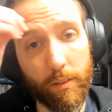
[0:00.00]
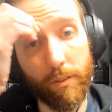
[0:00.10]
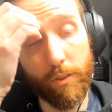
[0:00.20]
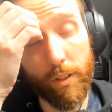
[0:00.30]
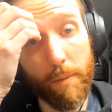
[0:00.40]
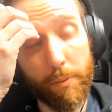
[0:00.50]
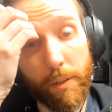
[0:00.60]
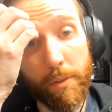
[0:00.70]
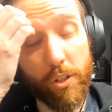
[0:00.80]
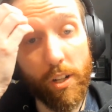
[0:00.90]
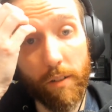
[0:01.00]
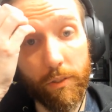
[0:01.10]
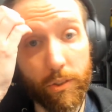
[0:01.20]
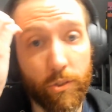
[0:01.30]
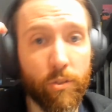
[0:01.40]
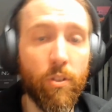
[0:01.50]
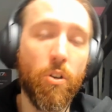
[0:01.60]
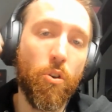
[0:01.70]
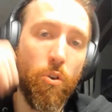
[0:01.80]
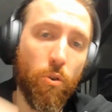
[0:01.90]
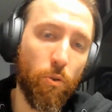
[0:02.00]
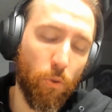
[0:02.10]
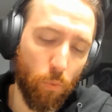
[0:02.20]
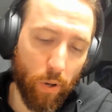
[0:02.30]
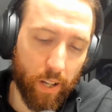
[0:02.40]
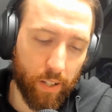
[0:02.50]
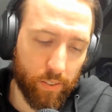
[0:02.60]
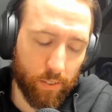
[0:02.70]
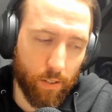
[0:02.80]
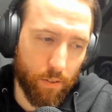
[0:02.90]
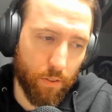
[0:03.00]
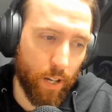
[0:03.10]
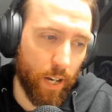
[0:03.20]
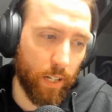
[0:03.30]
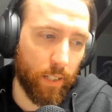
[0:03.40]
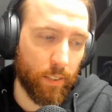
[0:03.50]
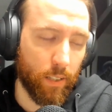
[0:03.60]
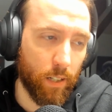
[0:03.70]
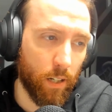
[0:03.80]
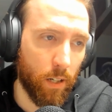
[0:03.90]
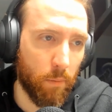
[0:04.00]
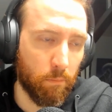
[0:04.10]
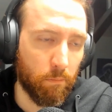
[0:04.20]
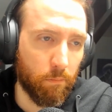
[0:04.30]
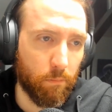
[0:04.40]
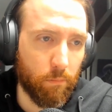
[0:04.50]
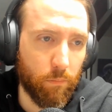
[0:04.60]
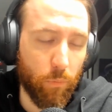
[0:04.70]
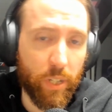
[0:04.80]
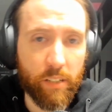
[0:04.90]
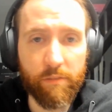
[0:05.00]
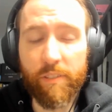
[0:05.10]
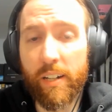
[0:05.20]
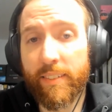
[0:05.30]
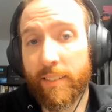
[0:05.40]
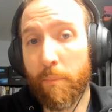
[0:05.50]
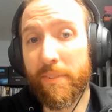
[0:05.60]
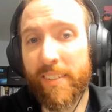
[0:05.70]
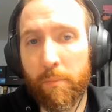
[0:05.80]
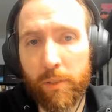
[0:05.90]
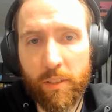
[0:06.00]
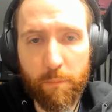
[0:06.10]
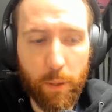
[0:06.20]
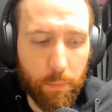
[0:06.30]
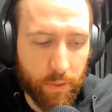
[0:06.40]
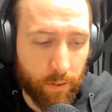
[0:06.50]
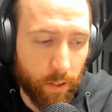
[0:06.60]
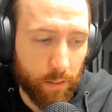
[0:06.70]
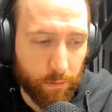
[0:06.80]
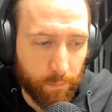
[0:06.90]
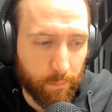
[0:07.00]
So that pretty much covers the ways that um, we can find some semblance of purpose in life